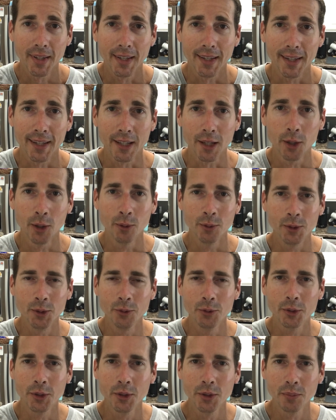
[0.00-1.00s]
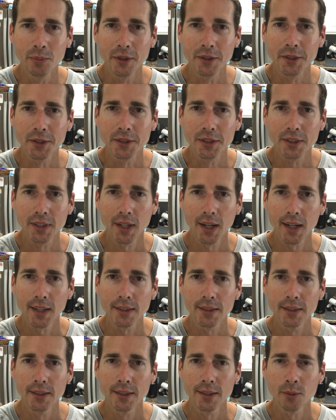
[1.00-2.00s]
Hello YouTube, Richard
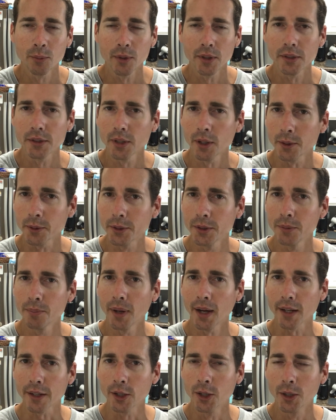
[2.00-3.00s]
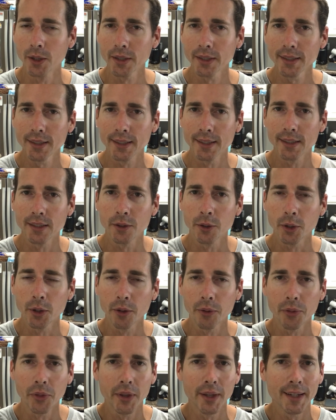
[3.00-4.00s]
Scott here. I want to talk to you about honey and the
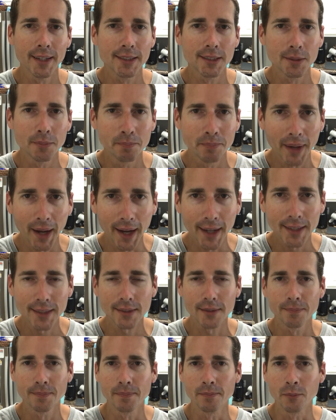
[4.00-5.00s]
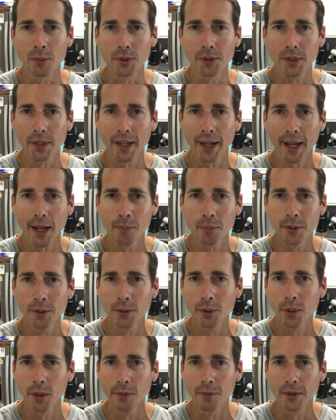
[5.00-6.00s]
good things about it and what's going to happen
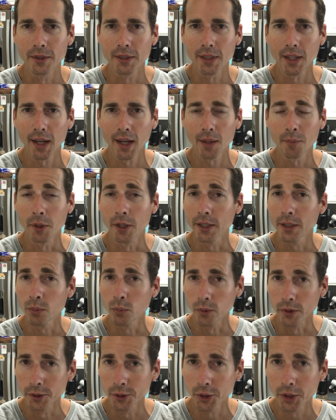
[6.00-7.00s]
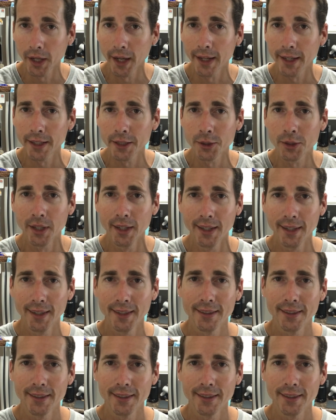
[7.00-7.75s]
to it over time. Honey will change.